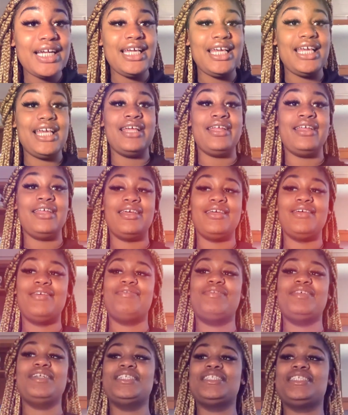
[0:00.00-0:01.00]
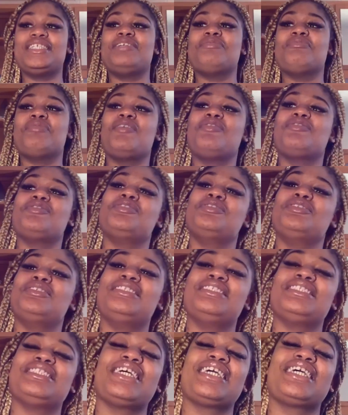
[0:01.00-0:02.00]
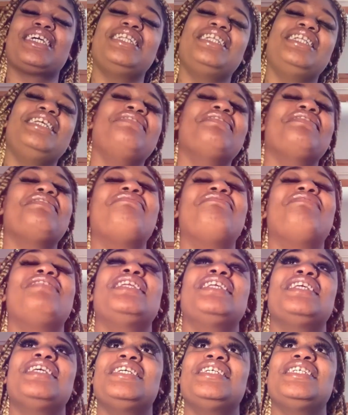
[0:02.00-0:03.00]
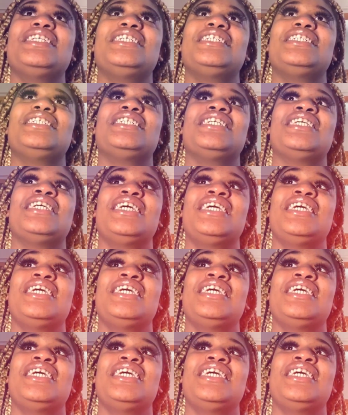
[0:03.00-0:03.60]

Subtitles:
and finish eating my food since I couldn't even finish.